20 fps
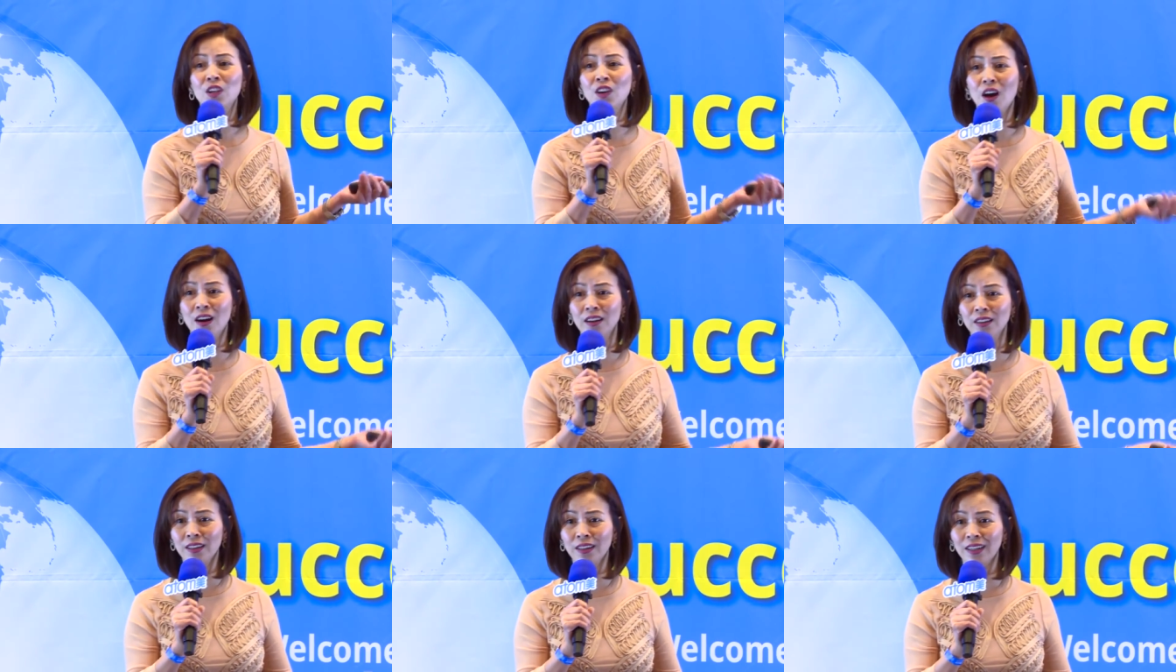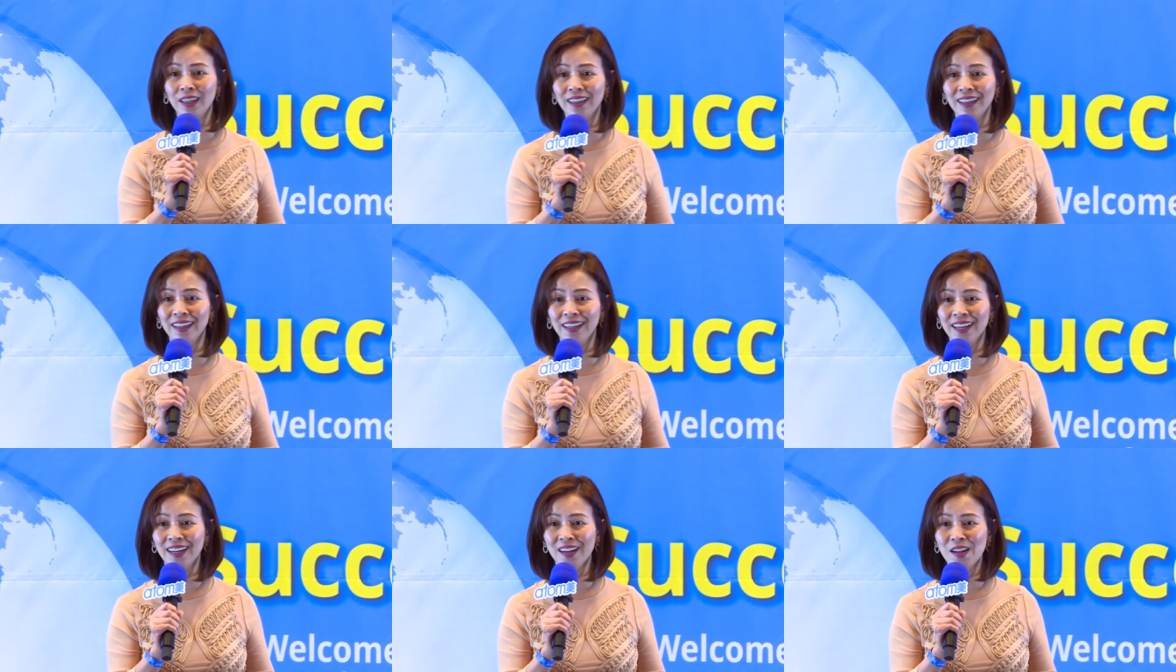younger.
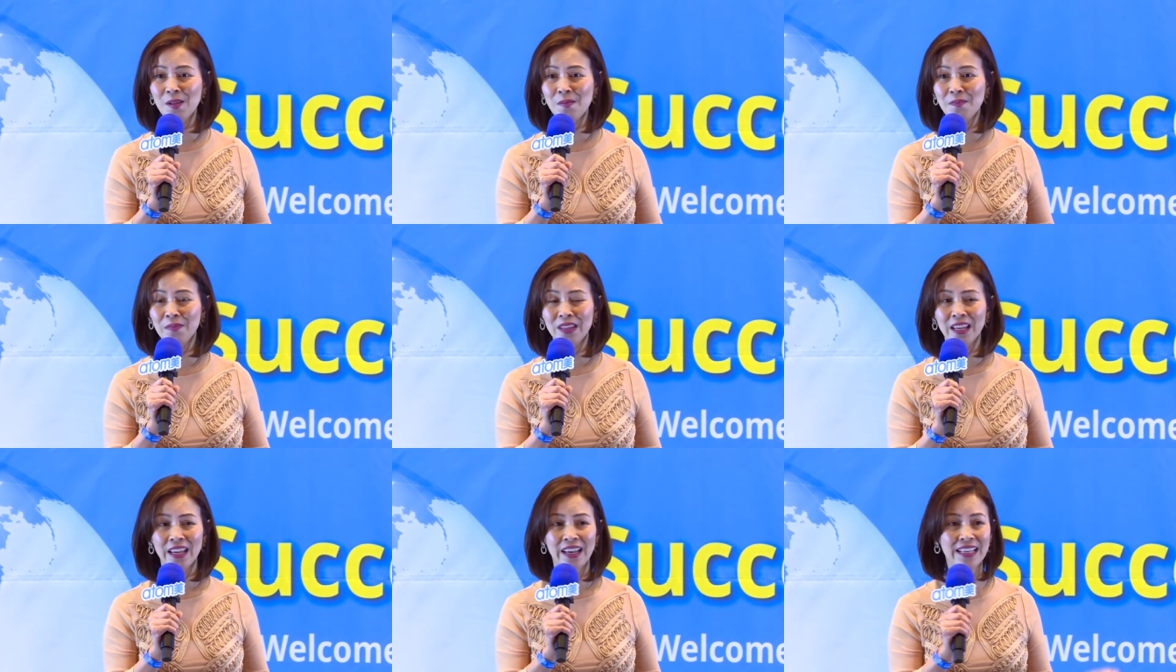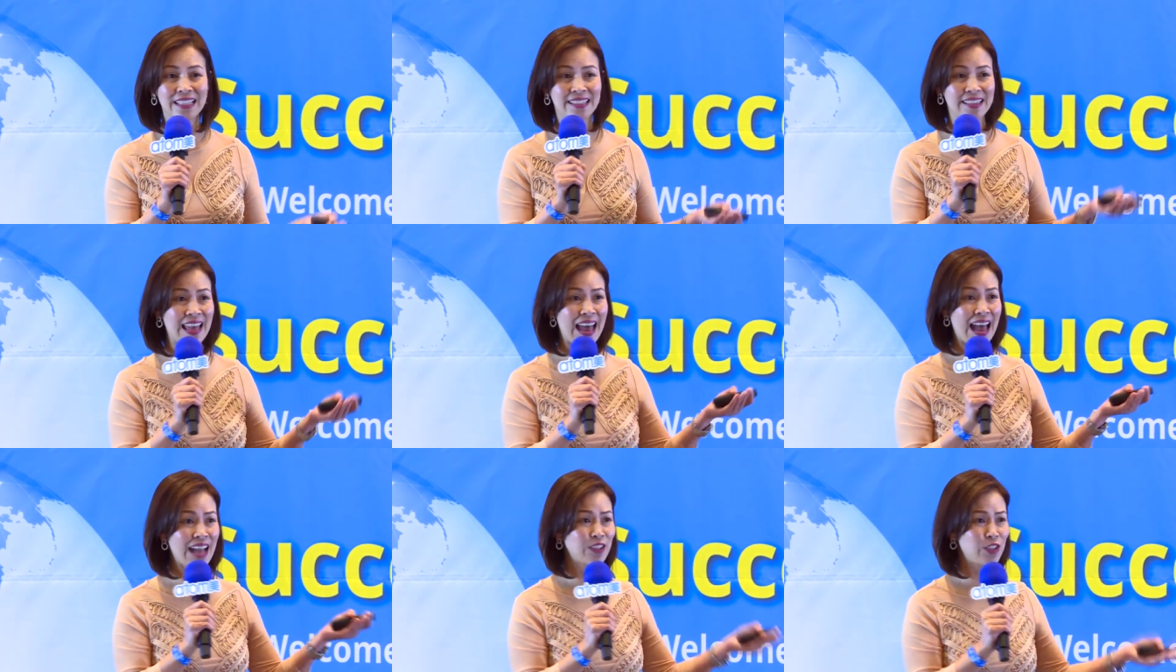Is
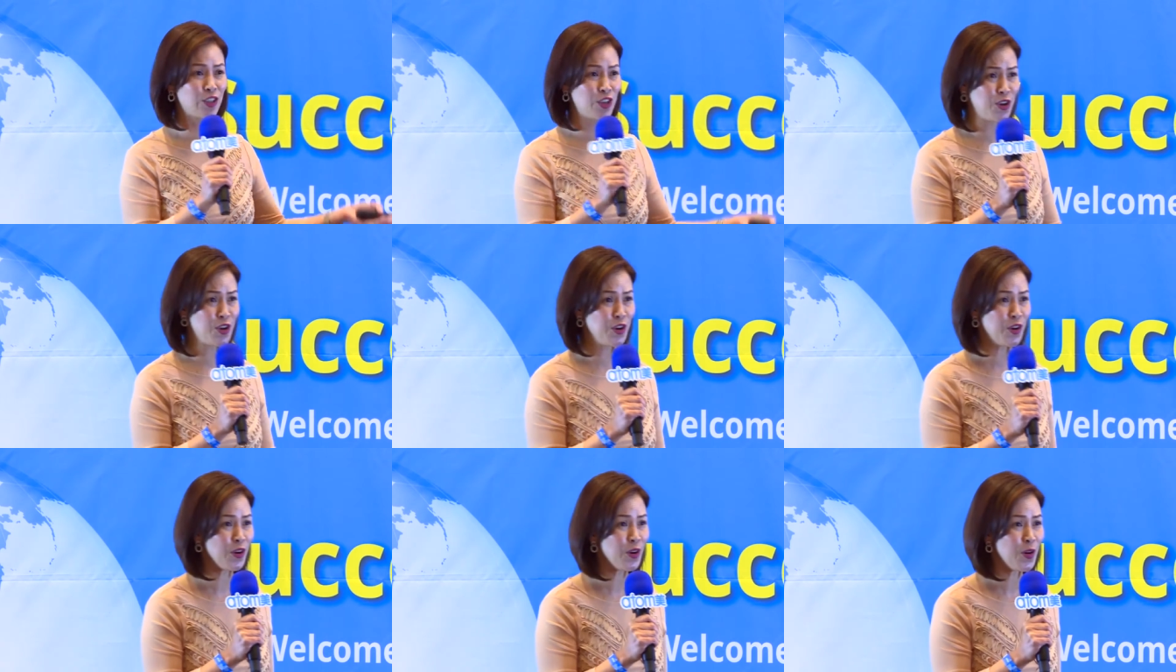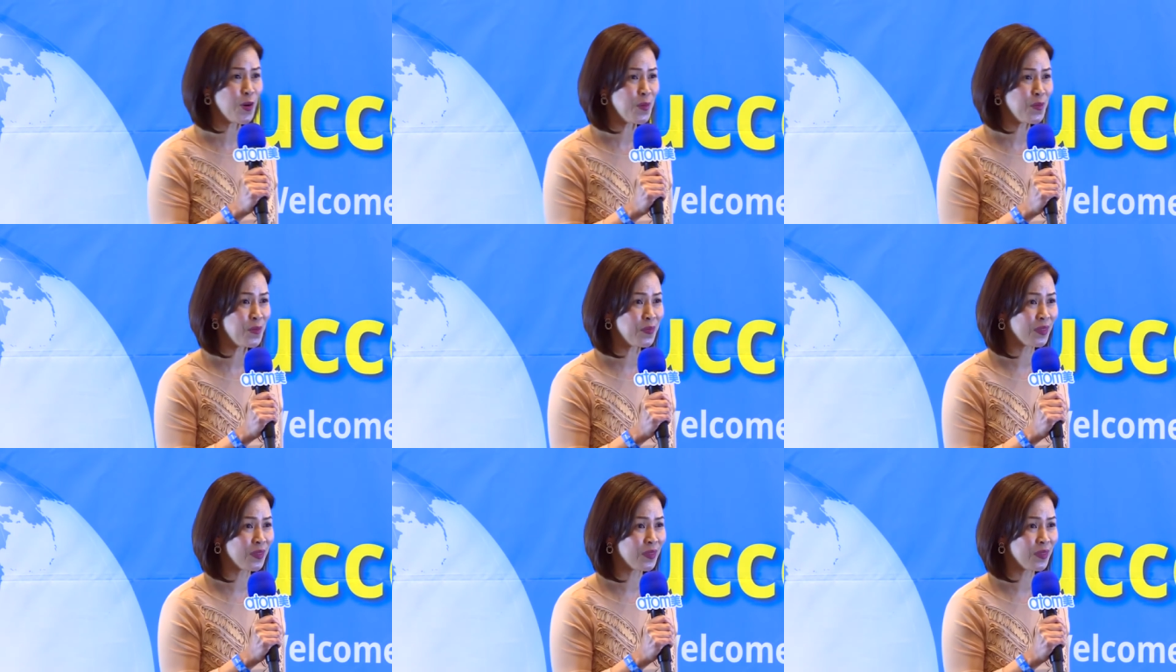that you?